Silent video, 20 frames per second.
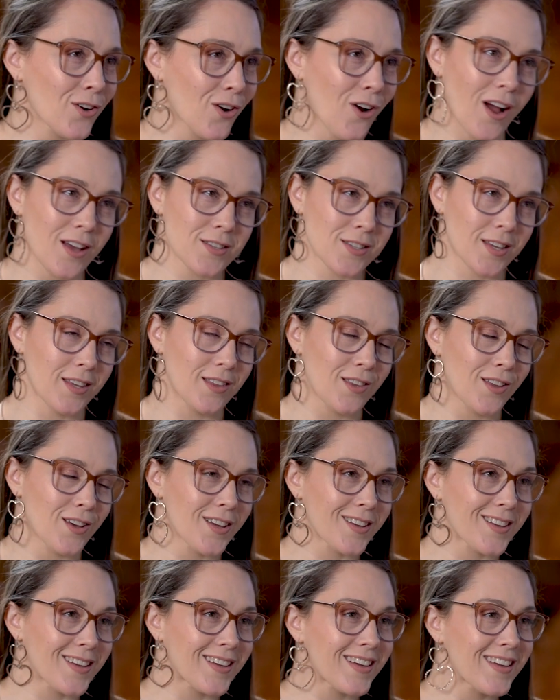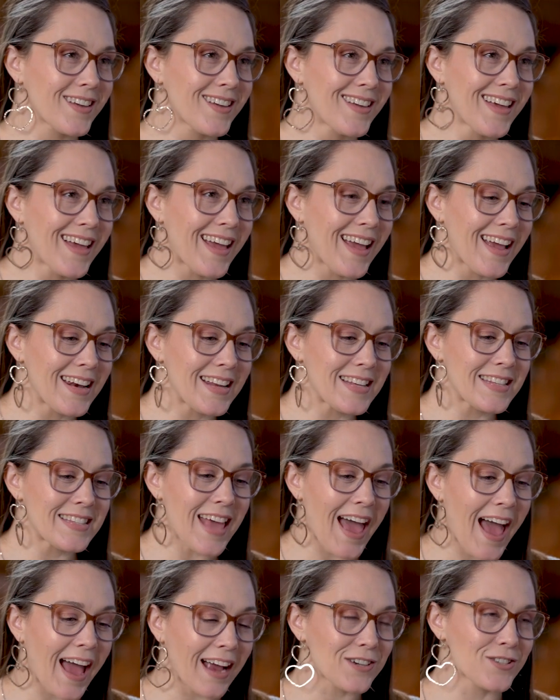your cross can look. It is
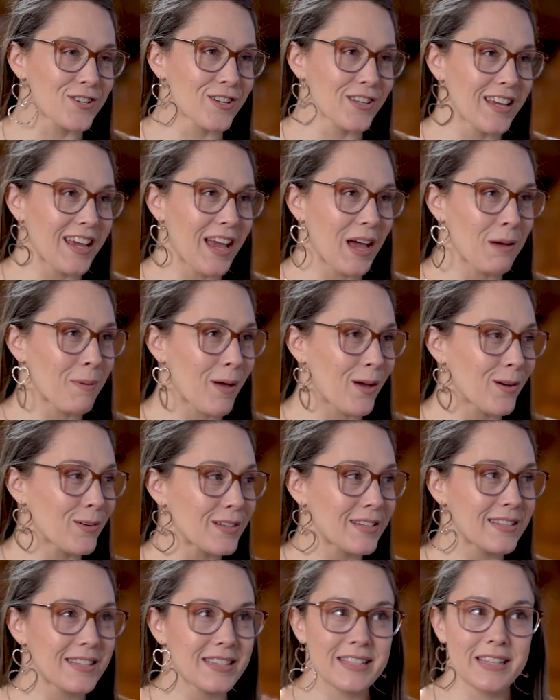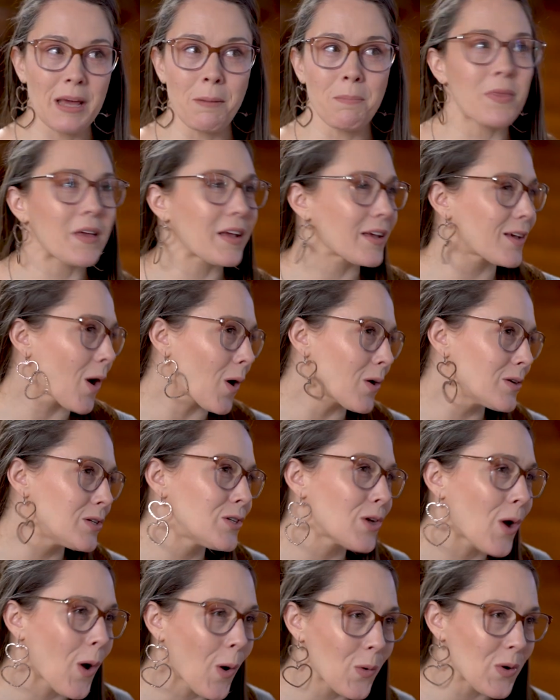actually about something
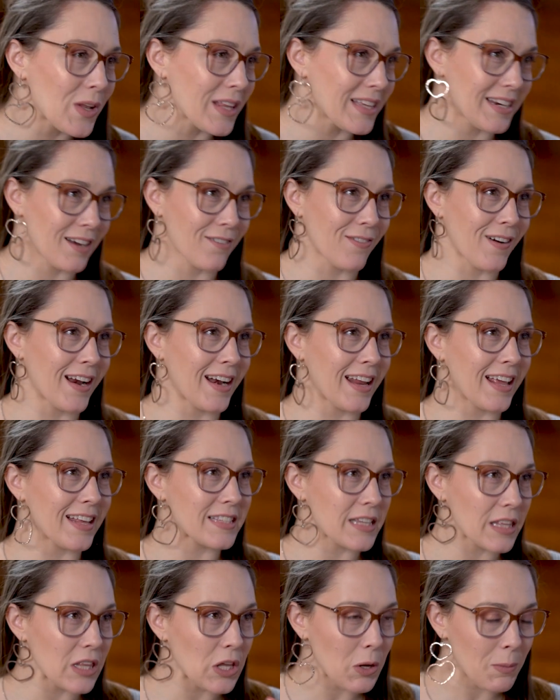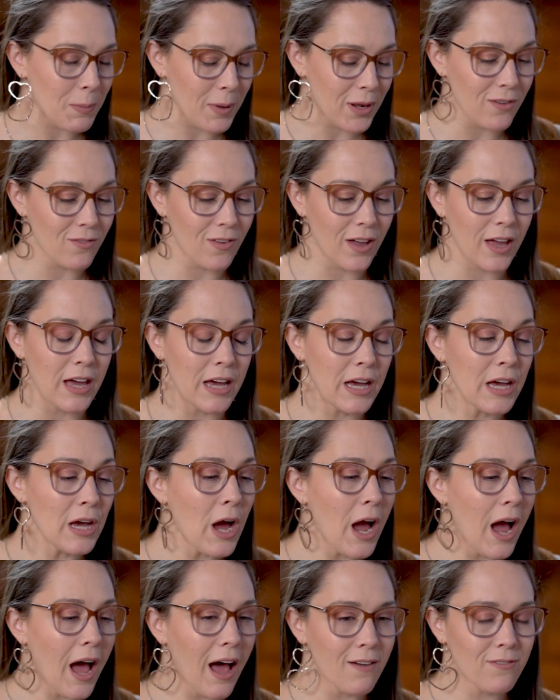totally different. It's a little bit of a
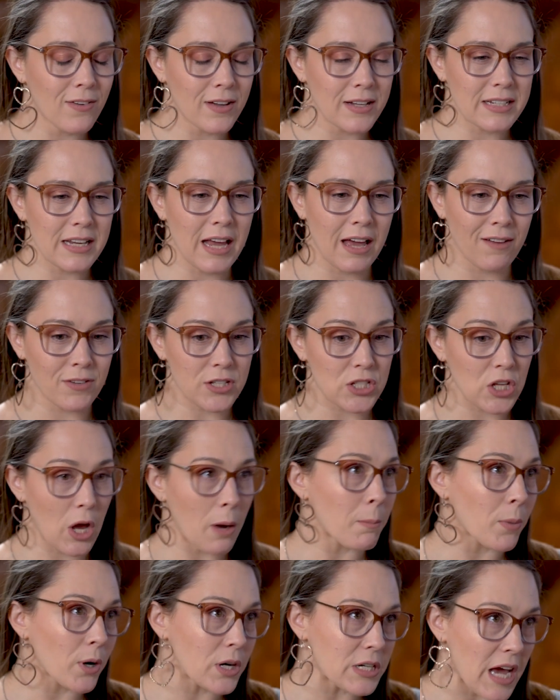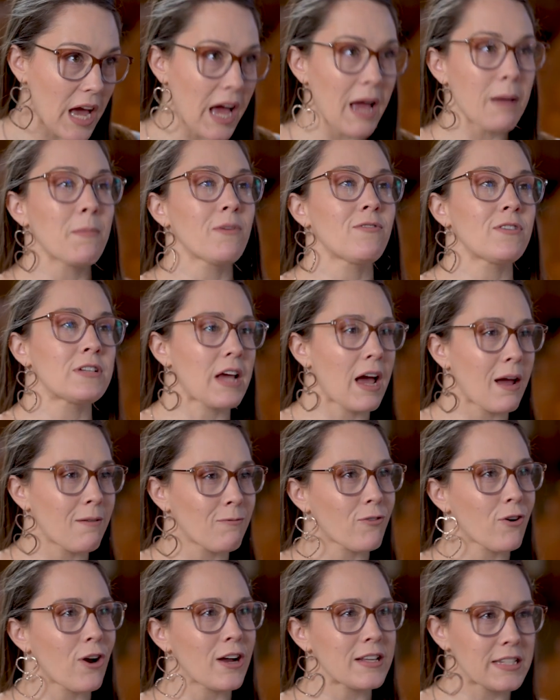of a of a somber time, of a time
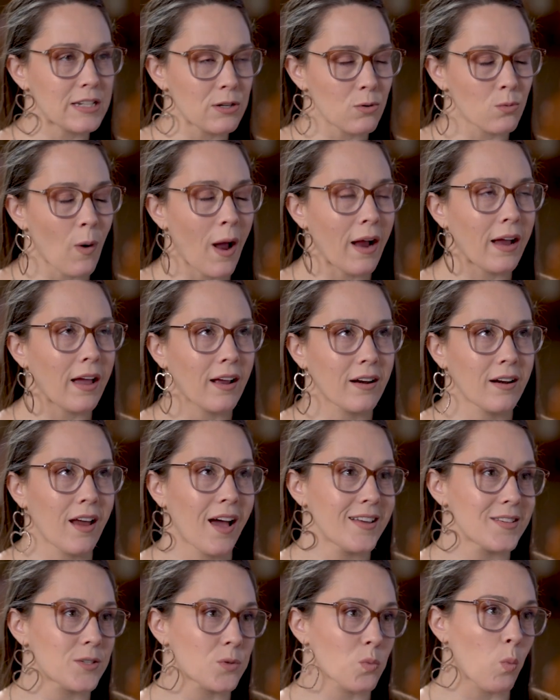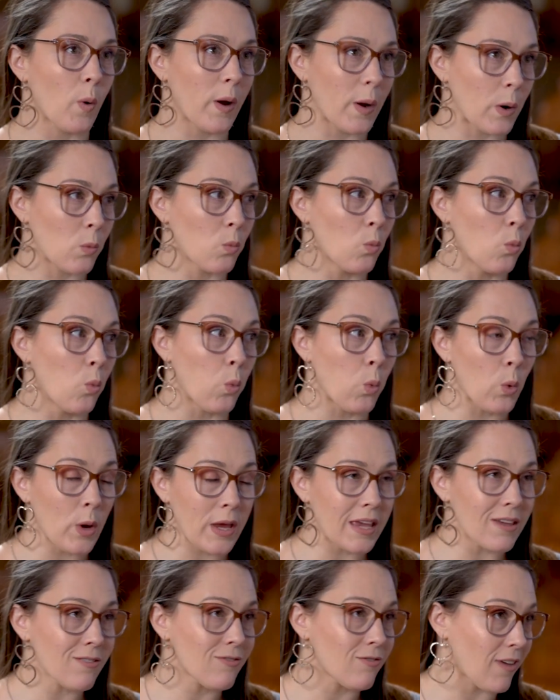for us to recognize where
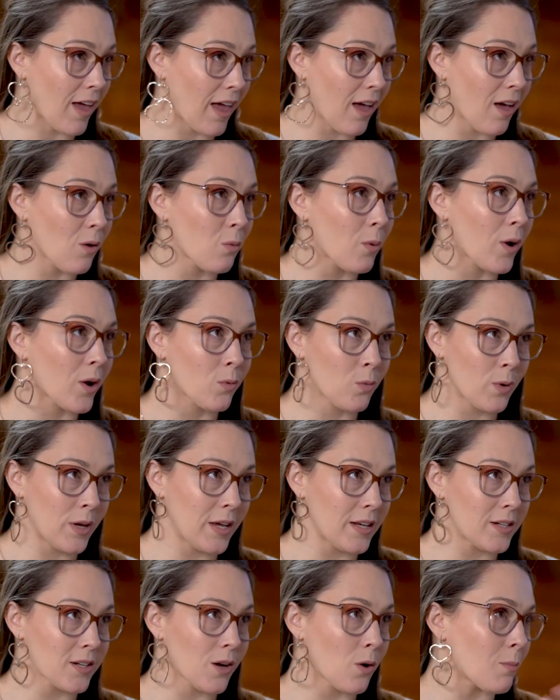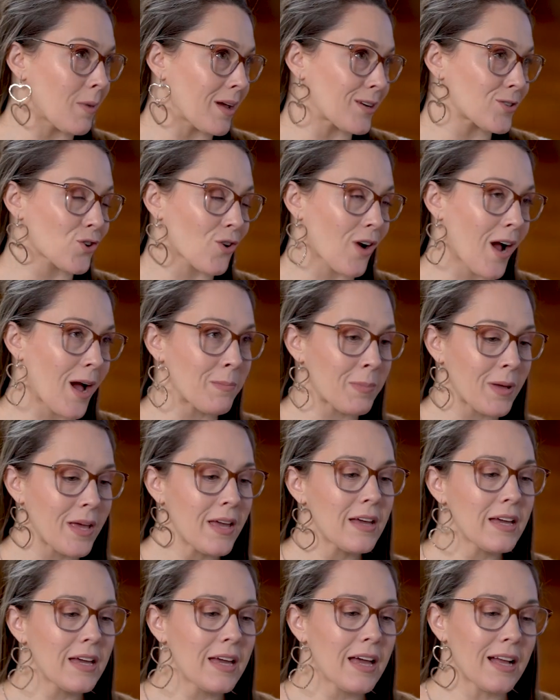we fail, where we don't measure up.
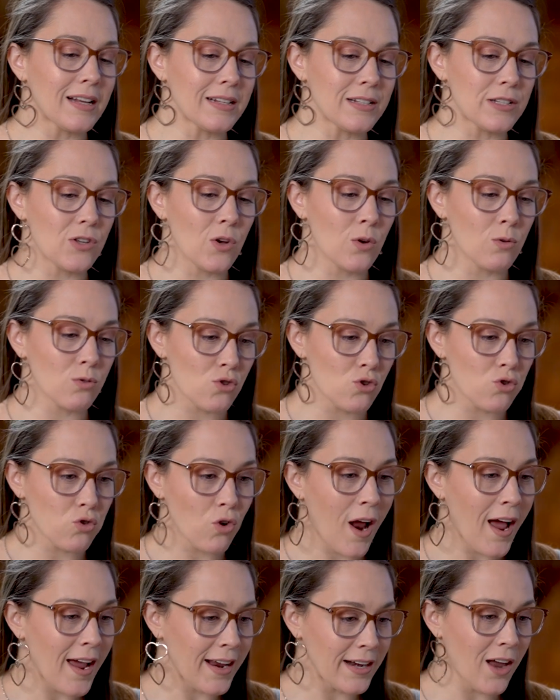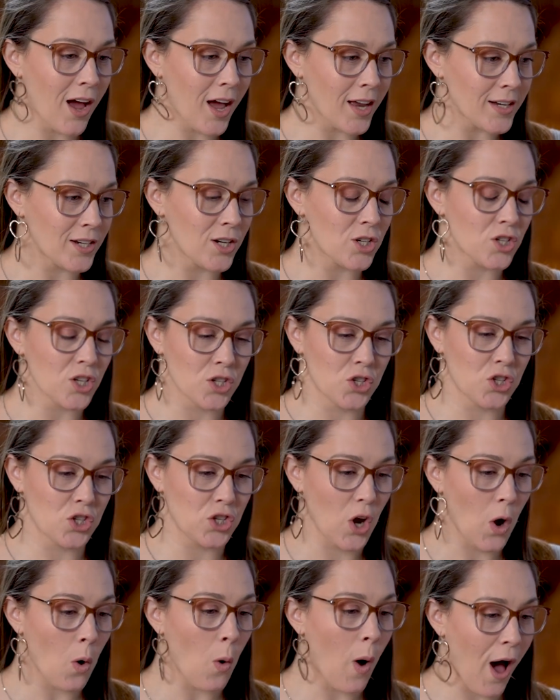And so try not to just
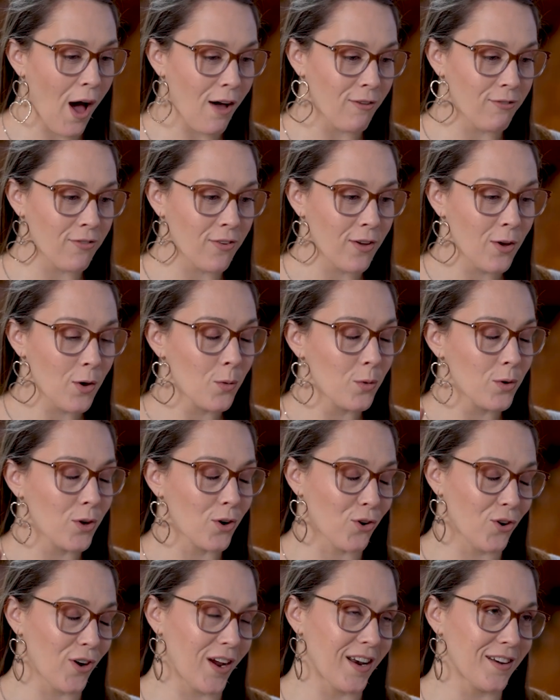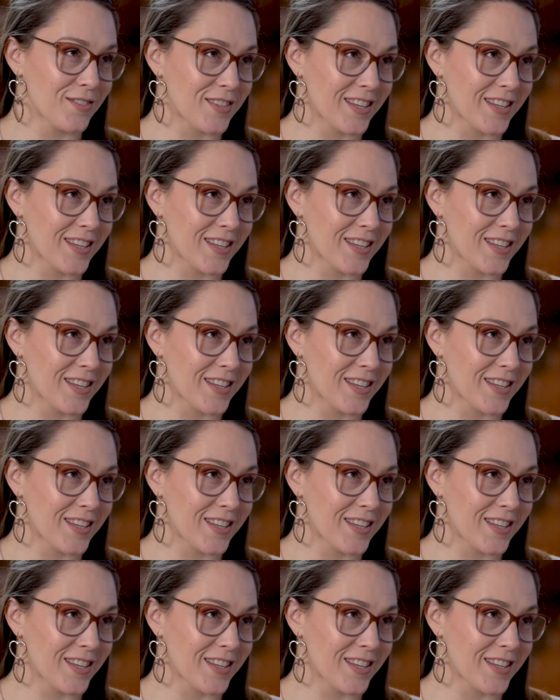show off your creative